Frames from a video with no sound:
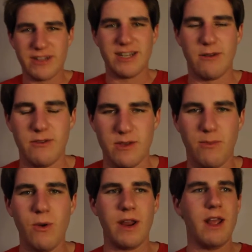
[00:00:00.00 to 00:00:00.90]
That's not really the
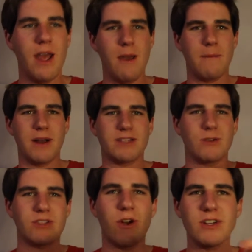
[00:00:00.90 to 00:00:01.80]
point. But
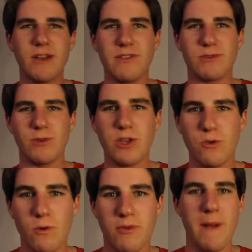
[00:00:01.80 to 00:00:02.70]
so it starts off with this really
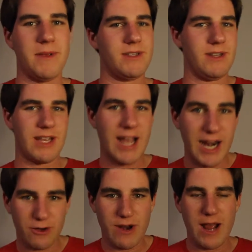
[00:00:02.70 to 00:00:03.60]
cool premise and like
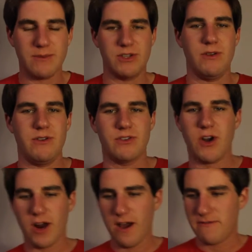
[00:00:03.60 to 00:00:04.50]
kind of grabs you, and you
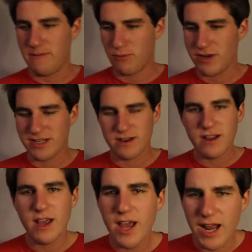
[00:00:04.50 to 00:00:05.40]
start off in
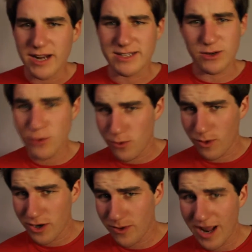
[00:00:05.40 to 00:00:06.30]
prison and it's like, ooh,
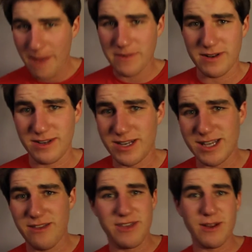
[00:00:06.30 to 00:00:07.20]
wonder what happened. And it
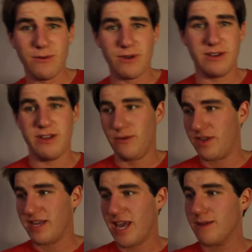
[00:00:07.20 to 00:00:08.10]
does that thing where, you know,
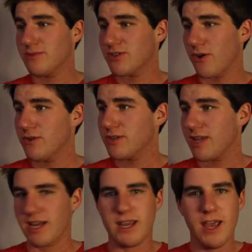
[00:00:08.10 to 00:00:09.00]
the game starts
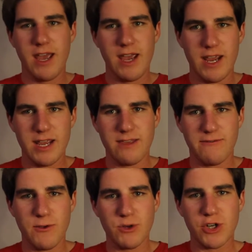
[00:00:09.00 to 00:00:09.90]
like in the
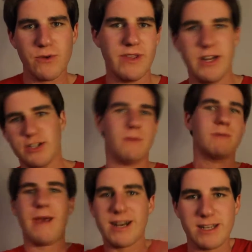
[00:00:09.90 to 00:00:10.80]
future and then it
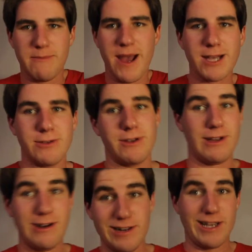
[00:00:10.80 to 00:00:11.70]
jumps back to the past. You're like,
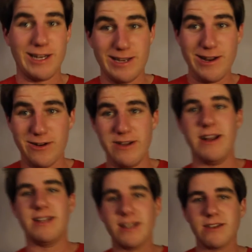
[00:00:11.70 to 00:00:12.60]
how did I get here? And
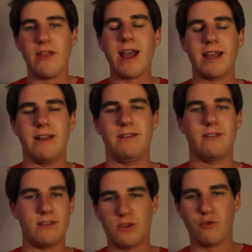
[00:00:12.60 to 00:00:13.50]
it does all that kind
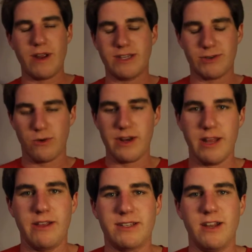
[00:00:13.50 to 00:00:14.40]
of great
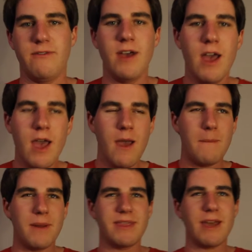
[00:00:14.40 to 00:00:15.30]
storytelling stuff.
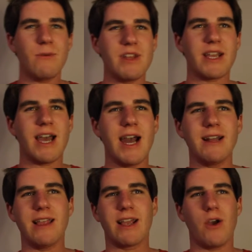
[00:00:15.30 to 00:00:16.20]
But then when you
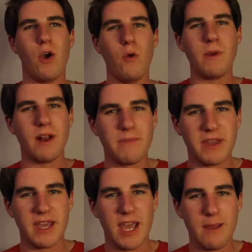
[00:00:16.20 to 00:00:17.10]
kind of like open up
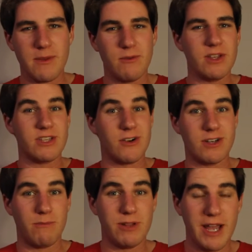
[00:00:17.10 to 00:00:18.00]
the game and really
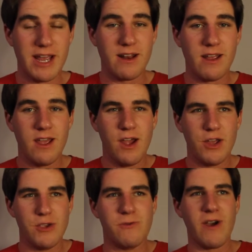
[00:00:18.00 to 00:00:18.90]
start to play it,
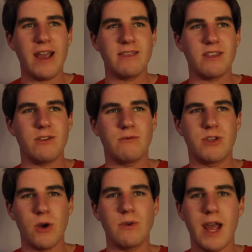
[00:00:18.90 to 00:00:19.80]
you find that you
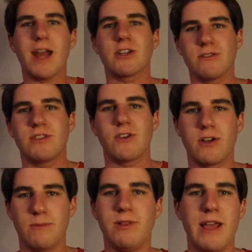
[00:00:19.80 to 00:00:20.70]
don't actually
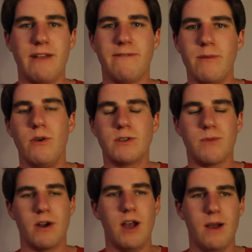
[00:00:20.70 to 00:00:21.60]
start to play it for the
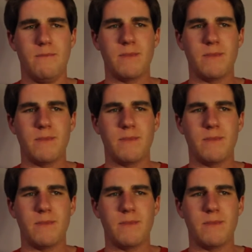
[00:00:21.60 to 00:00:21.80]
most part.